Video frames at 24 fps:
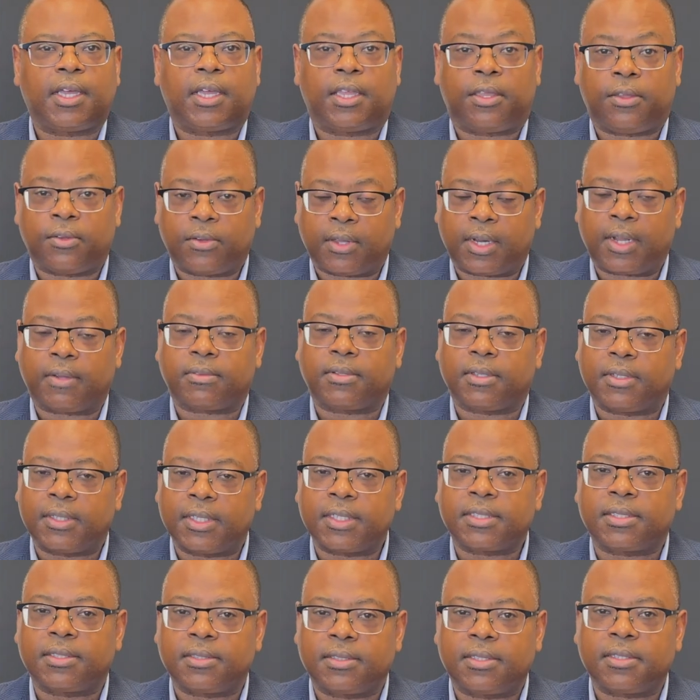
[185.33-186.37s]
You're going to have to
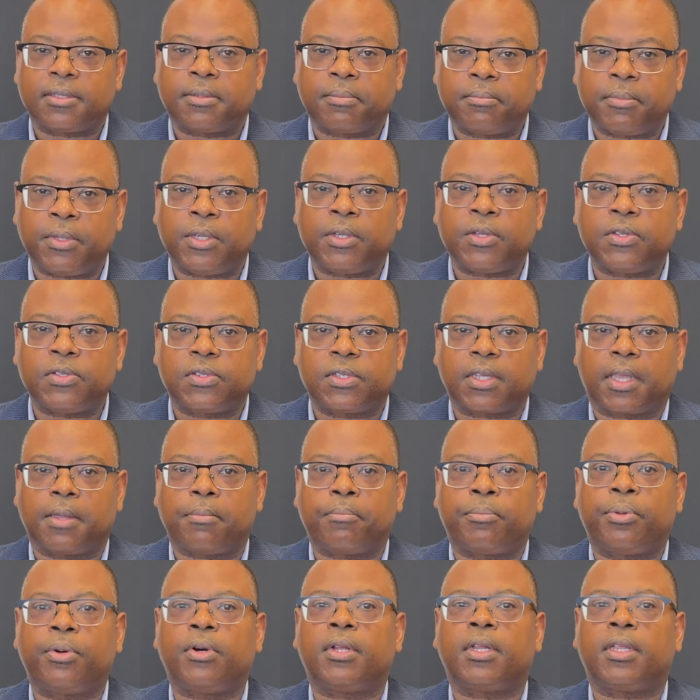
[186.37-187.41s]
listen to the music
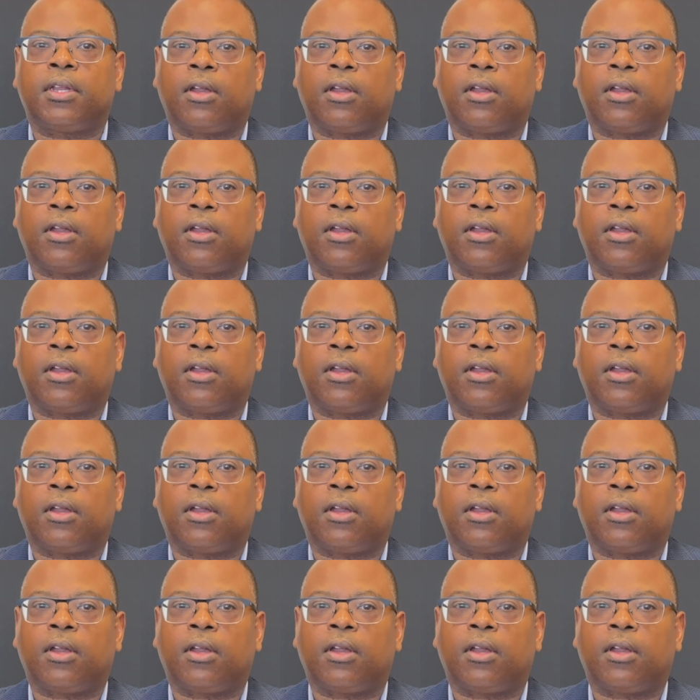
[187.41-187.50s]
and pull